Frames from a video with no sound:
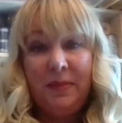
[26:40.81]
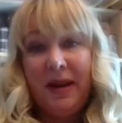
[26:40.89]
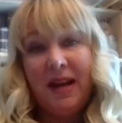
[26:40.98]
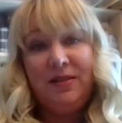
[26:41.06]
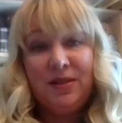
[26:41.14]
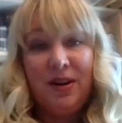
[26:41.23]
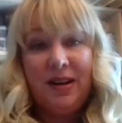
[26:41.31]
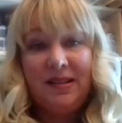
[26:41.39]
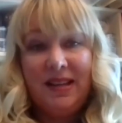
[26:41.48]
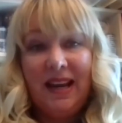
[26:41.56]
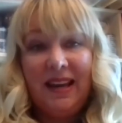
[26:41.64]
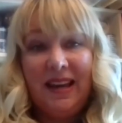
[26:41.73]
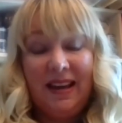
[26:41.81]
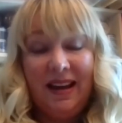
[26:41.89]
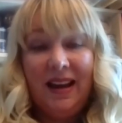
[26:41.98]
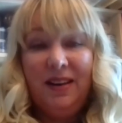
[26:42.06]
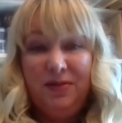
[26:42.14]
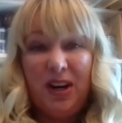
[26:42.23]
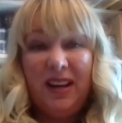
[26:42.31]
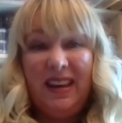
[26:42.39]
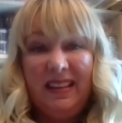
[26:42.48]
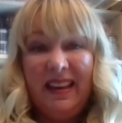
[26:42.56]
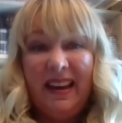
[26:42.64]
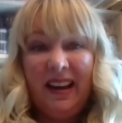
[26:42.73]
I mean, I started taking kind of
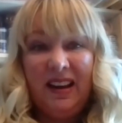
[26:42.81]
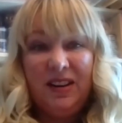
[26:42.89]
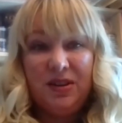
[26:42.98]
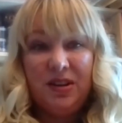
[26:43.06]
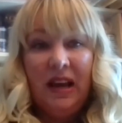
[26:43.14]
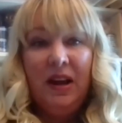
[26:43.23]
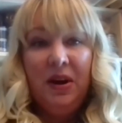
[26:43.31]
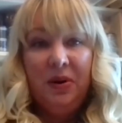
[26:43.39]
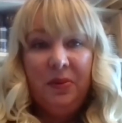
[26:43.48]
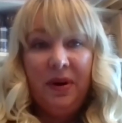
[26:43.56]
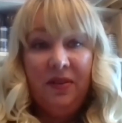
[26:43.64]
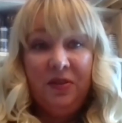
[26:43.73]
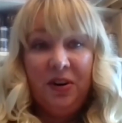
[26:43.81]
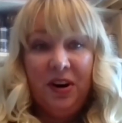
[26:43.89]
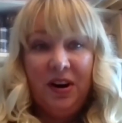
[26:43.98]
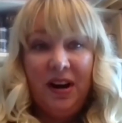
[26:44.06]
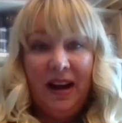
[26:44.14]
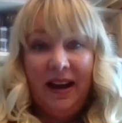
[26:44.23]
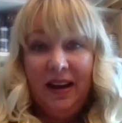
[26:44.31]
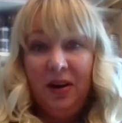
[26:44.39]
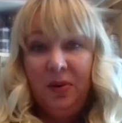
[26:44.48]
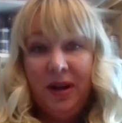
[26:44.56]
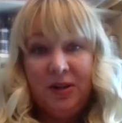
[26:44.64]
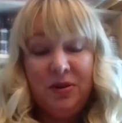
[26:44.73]
junky luggage whenever I
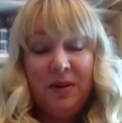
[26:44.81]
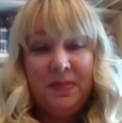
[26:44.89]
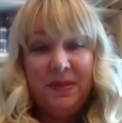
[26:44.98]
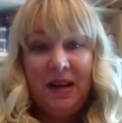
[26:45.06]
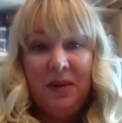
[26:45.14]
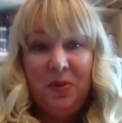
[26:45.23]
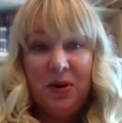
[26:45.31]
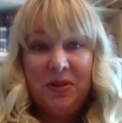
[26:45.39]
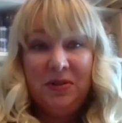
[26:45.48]
go on trips anymore.